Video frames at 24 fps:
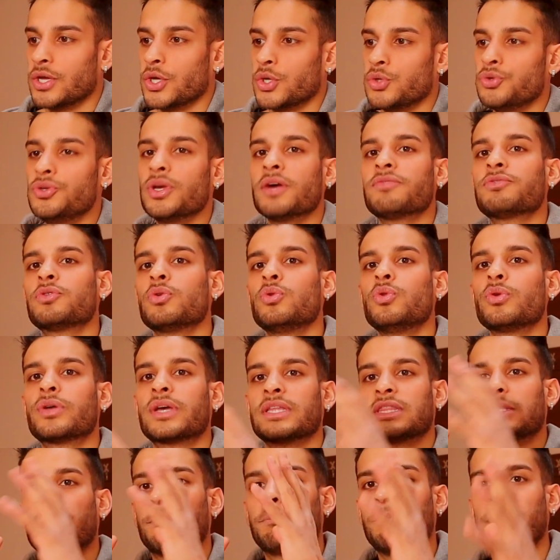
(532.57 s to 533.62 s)
you have to look at
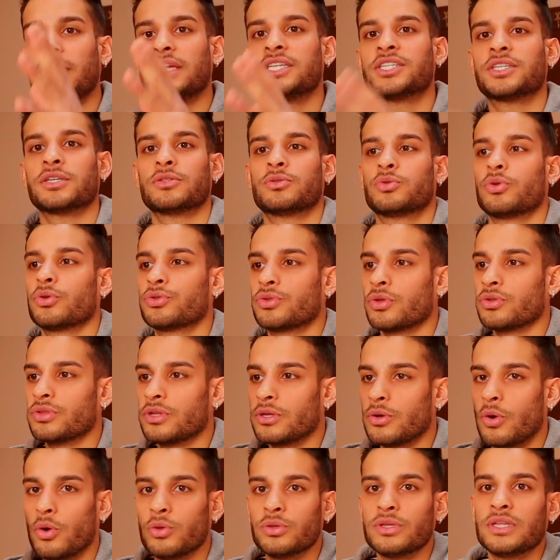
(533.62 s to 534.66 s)
the patient, not
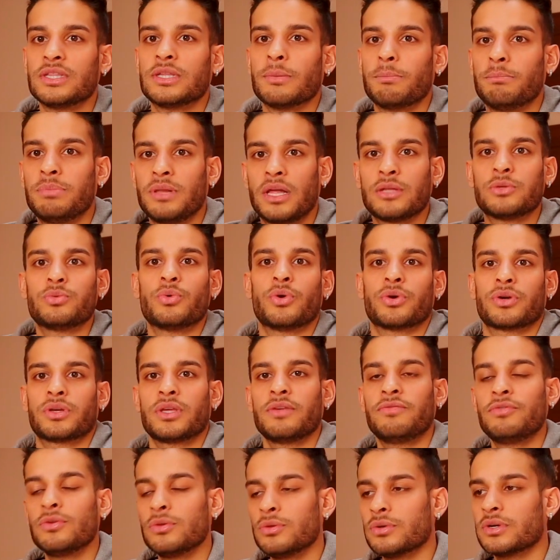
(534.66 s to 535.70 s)
only the blood work.
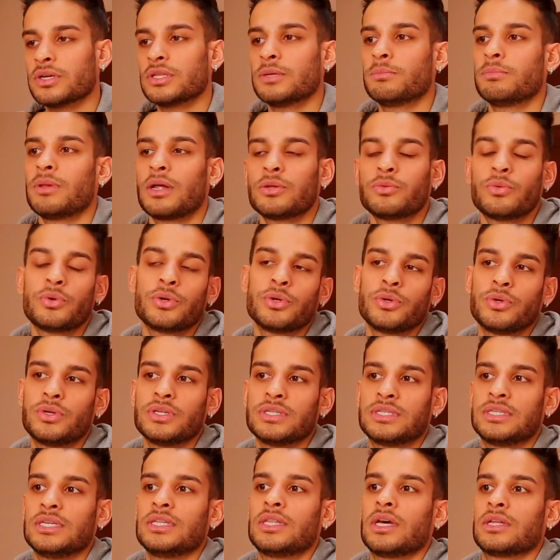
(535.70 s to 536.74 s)
If you look at the blood work, you can
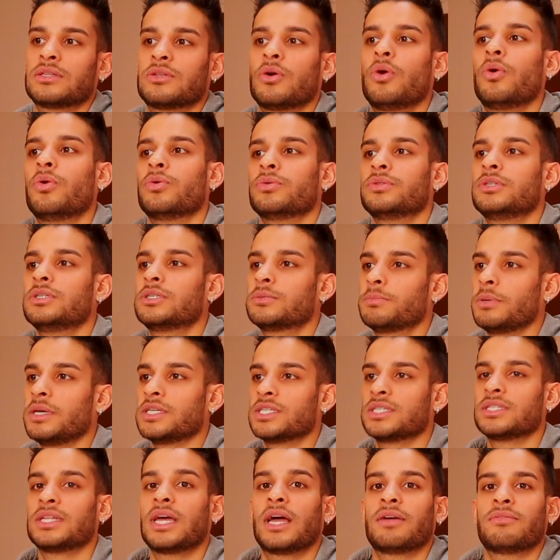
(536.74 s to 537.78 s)
see that, oh, this
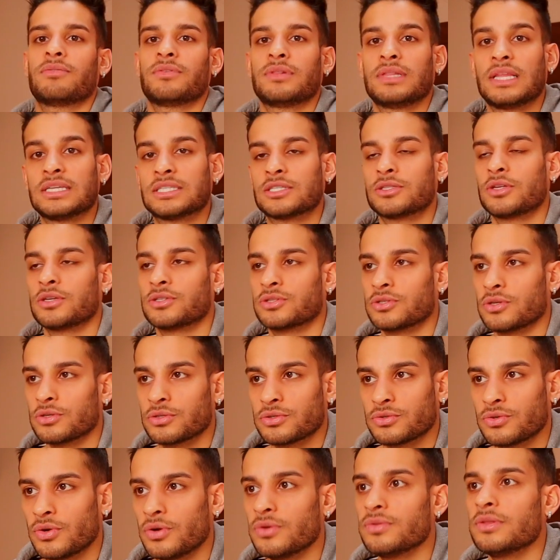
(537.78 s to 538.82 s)
patient have less
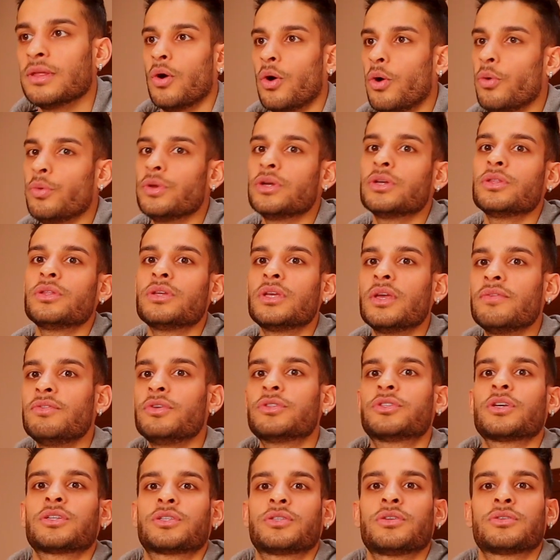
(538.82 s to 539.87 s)
testosterone, or we're gonna give you
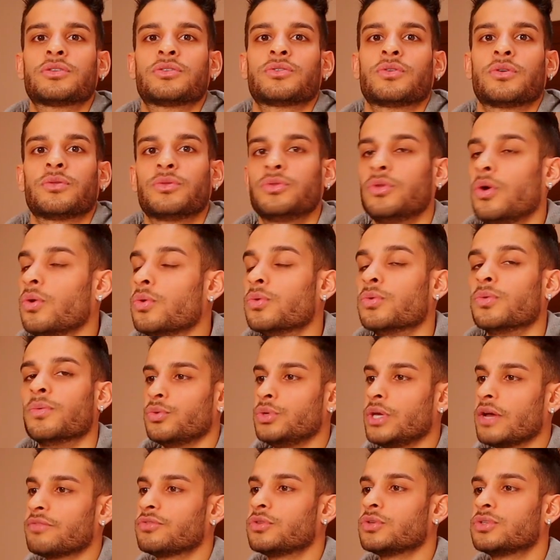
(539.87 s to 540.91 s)
testosterone. No, you
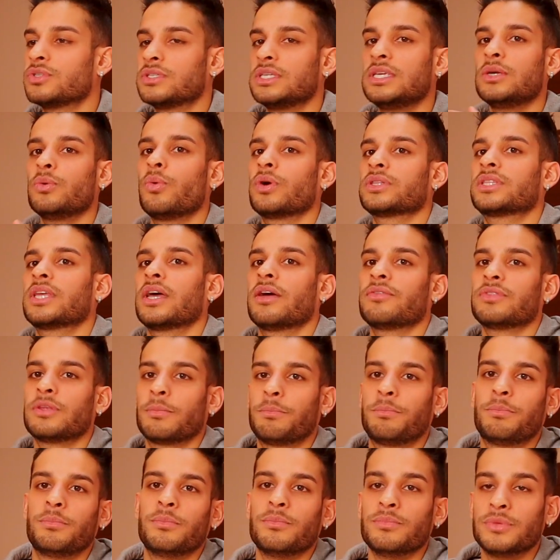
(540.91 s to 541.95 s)
have to see what
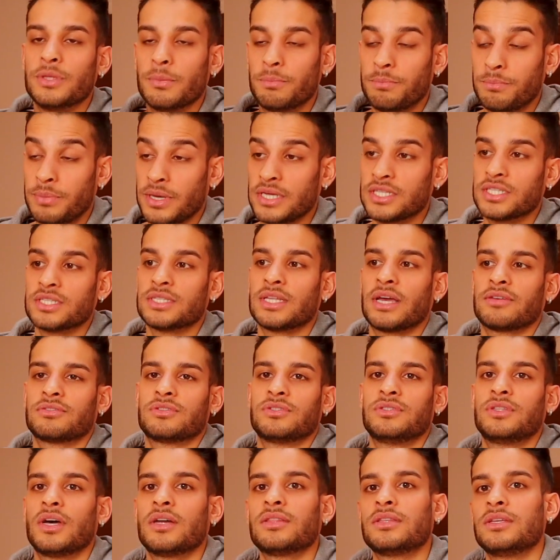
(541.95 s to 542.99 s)
the patient has
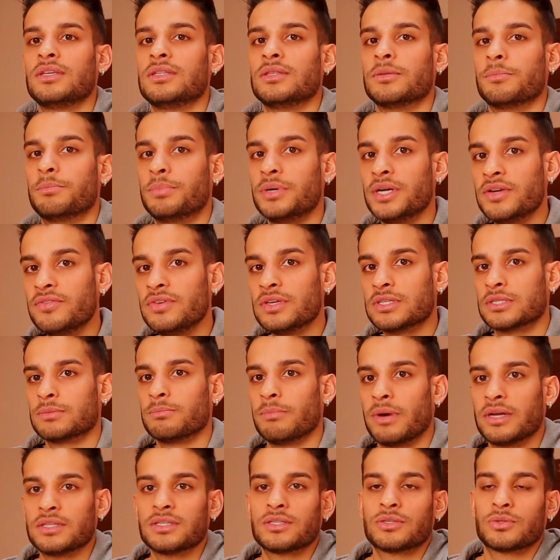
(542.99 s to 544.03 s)
done in the previous
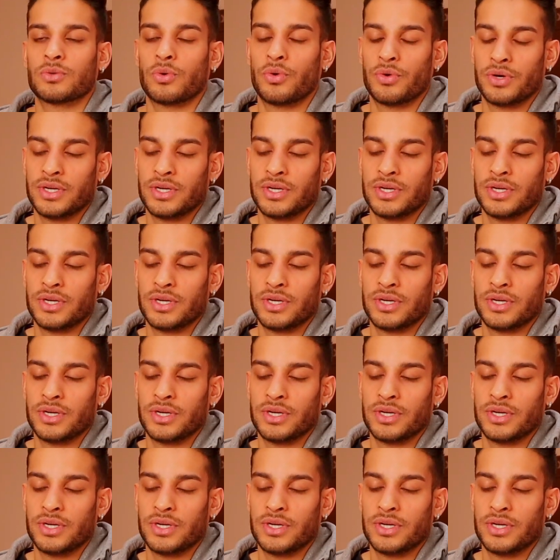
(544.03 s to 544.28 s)
months or